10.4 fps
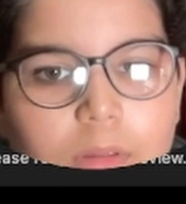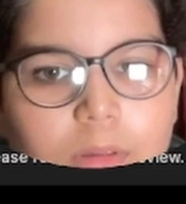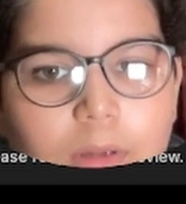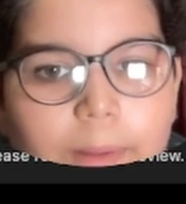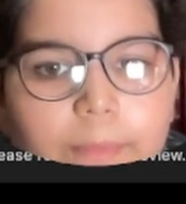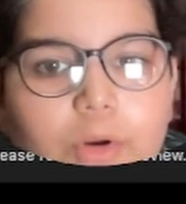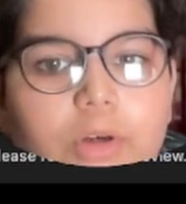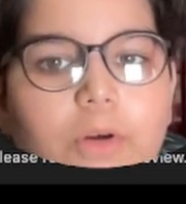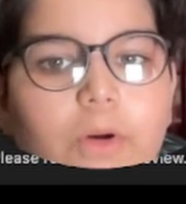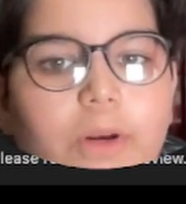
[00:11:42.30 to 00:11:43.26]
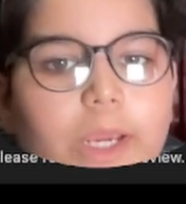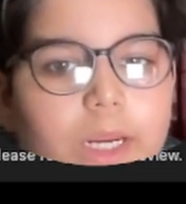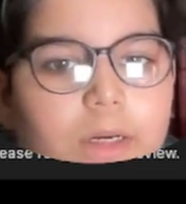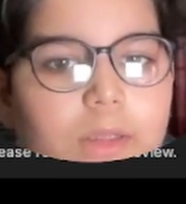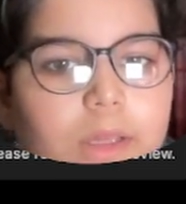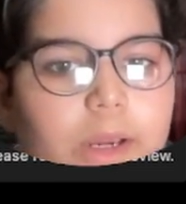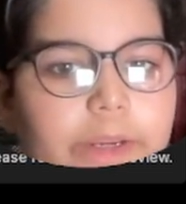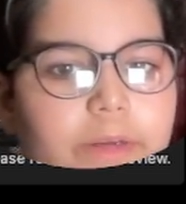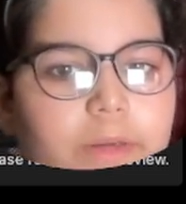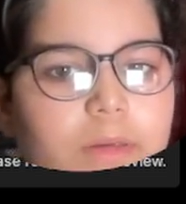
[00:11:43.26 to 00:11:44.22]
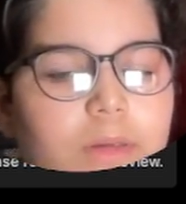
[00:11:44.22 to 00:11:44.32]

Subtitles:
I'm not gonna add the height.